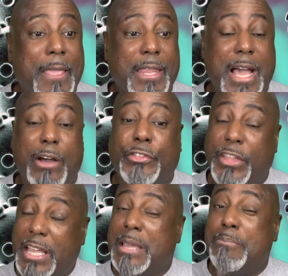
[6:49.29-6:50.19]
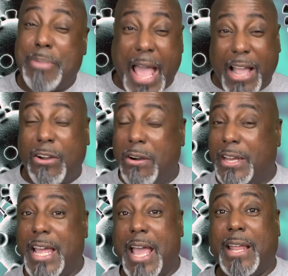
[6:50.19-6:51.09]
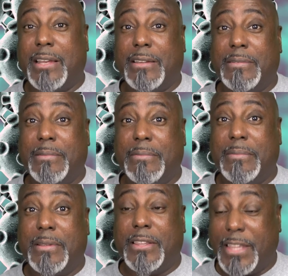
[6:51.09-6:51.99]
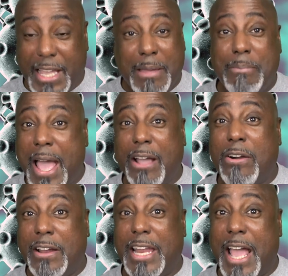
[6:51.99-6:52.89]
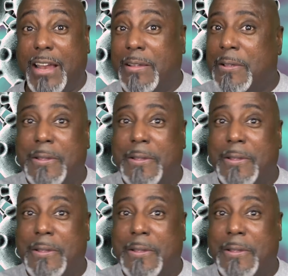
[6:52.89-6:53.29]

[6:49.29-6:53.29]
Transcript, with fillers: Now, thinking back on that, thinking back on that,